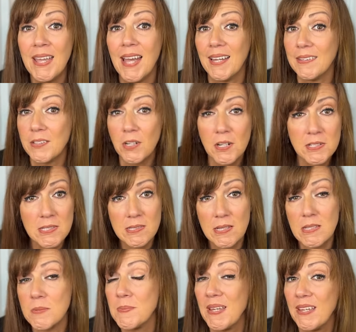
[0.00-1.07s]
And the
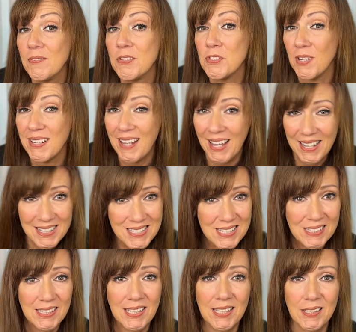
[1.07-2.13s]
narcissist may even try to
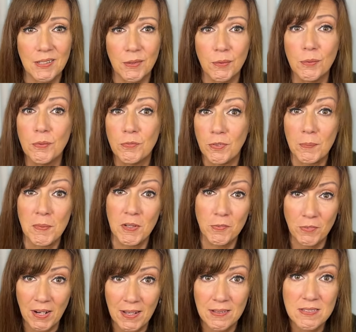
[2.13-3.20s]
isolate you from your
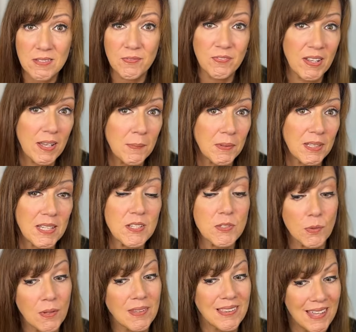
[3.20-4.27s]
friends and family
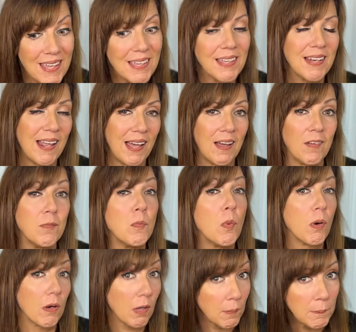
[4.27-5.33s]
so that they can have
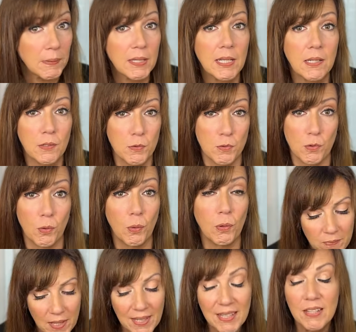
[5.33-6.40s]
more complete control.
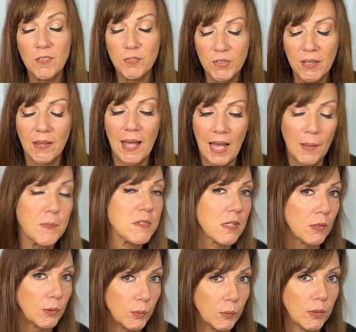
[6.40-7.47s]
It can feel
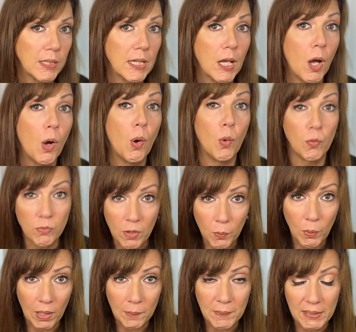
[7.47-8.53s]
absolutely
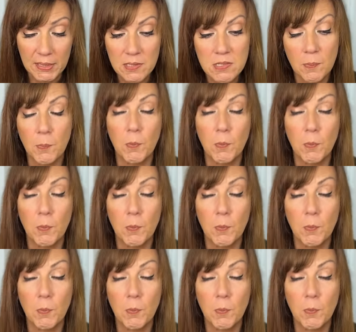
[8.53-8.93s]
overwhelming to